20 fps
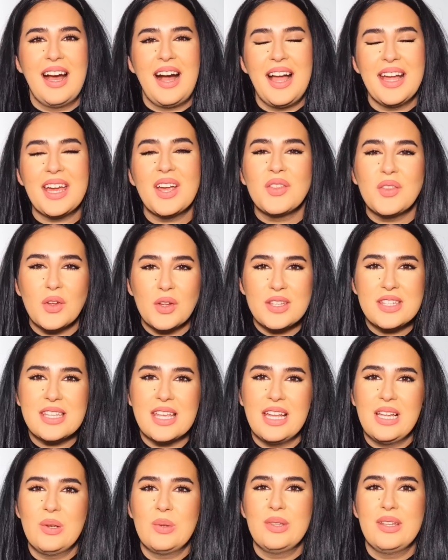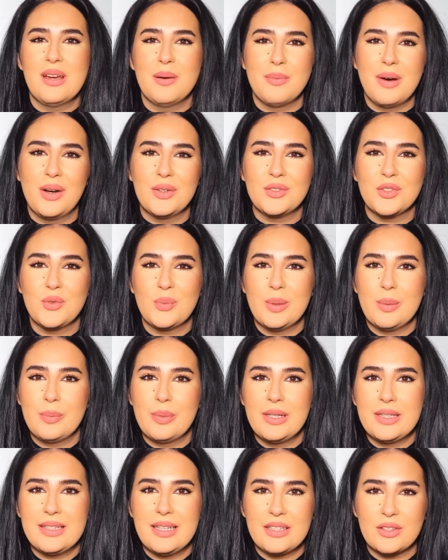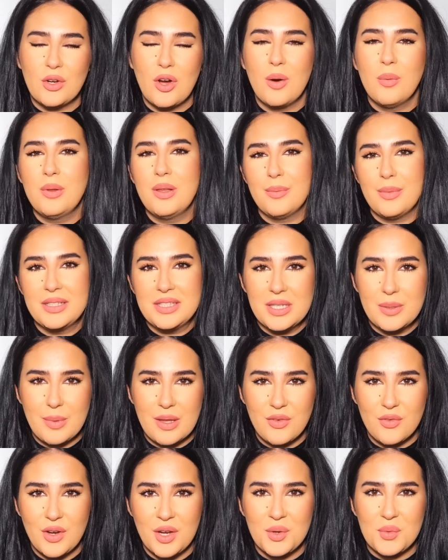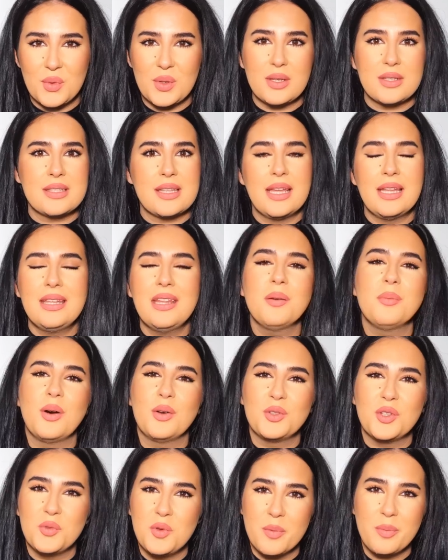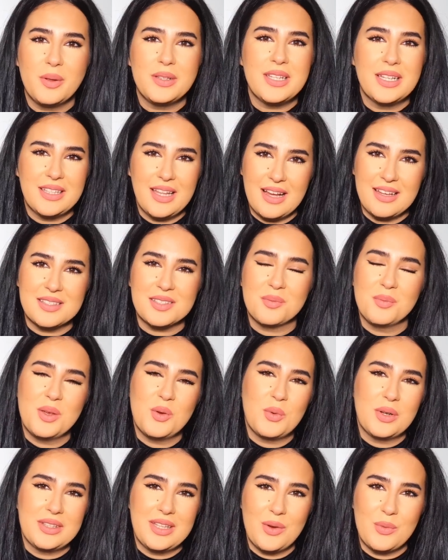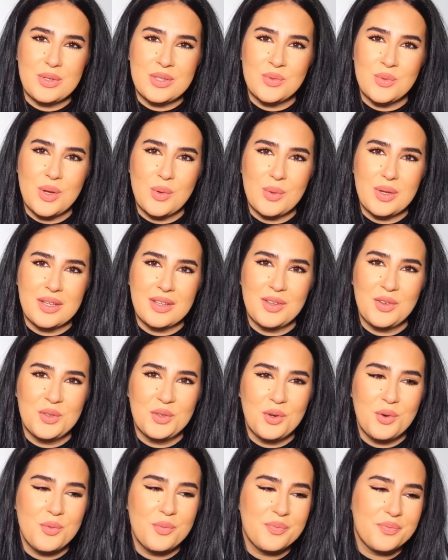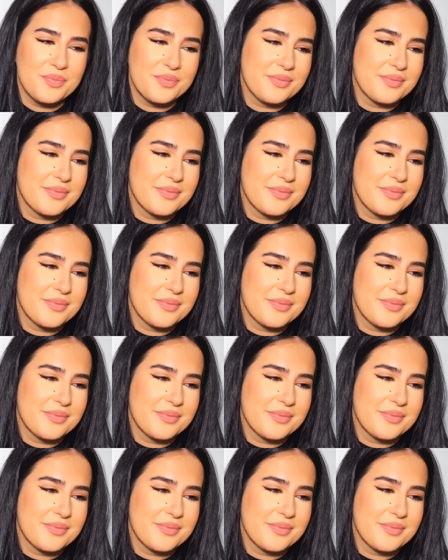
I cannot tell you the amount of people that complimented my fragrance and the amount of people that asked me what I was wearing, you know.